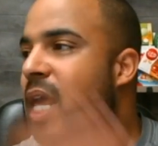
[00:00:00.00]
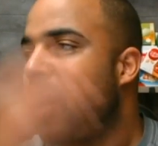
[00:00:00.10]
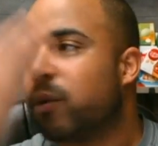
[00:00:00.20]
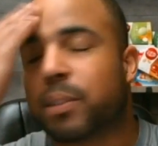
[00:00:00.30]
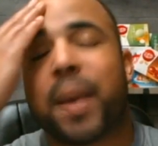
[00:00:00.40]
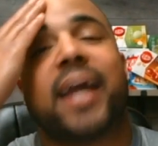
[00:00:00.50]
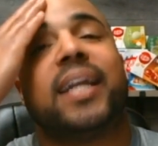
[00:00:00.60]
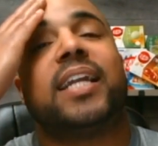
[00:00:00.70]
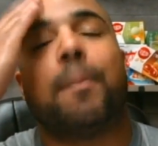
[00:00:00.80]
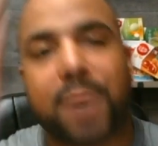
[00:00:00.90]
It was a
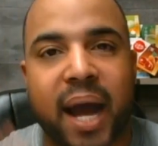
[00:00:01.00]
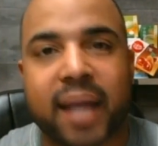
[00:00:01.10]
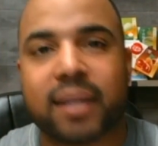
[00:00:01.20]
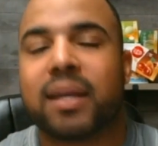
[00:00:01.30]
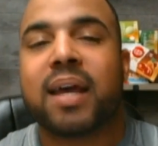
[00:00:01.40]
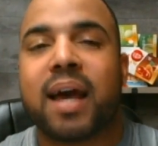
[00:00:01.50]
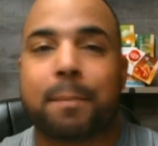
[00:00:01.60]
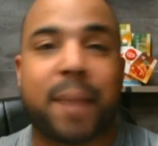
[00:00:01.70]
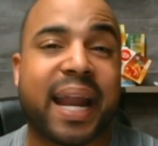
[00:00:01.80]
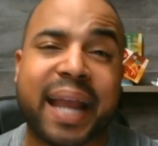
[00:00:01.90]
pain in the butt.
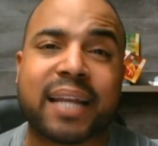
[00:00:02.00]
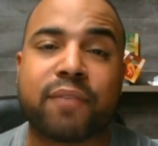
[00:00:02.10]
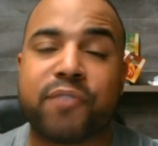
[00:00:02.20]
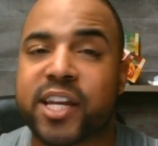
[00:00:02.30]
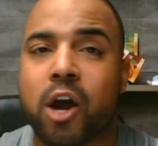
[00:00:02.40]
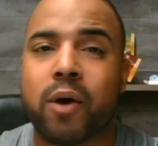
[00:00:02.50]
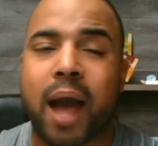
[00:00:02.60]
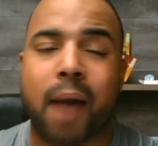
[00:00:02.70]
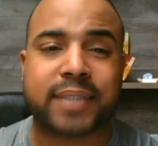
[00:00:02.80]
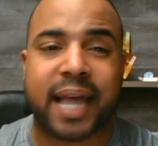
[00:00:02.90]
But I got the video.
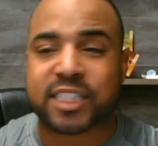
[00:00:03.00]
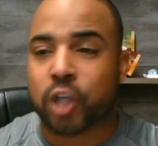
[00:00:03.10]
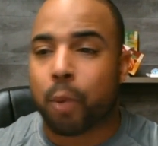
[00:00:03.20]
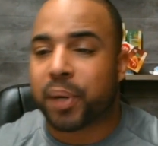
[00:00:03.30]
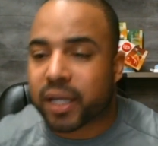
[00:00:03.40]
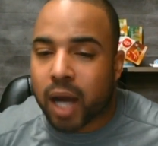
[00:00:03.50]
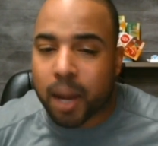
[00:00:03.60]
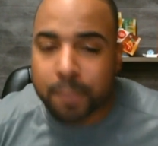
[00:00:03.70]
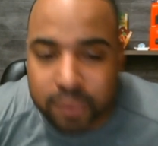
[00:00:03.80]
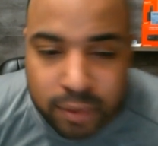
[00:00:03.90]
I was actually gonna put it up.